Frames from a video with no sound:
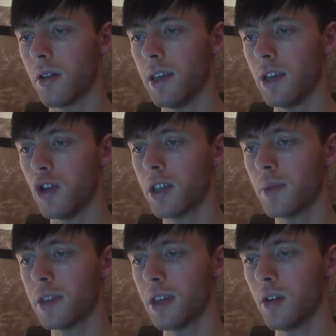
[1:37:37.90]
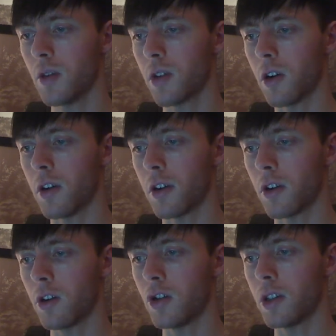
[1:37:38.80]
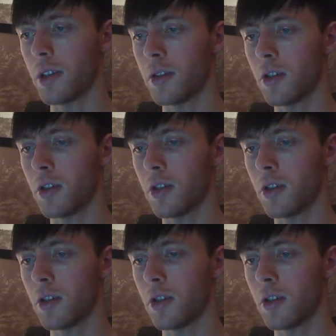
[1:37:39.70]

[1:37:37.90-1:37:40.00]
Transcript: The Adjustment Tarot card encourages us